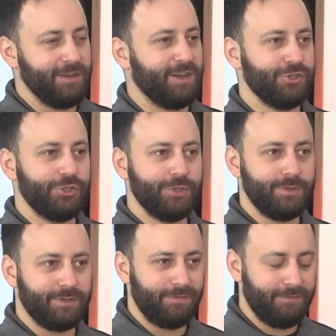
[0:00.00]
Gun
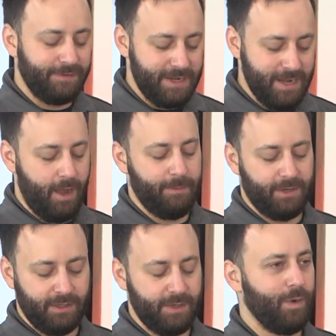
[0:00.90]
shoots
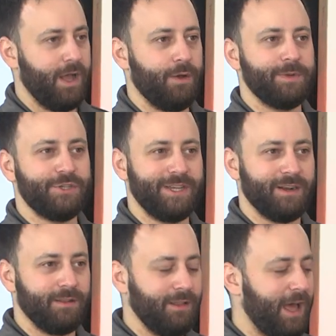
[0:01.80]
phenomenally well, but you get
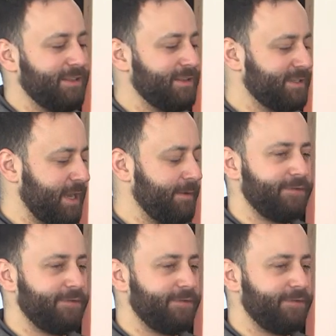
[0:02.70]
a lot of the same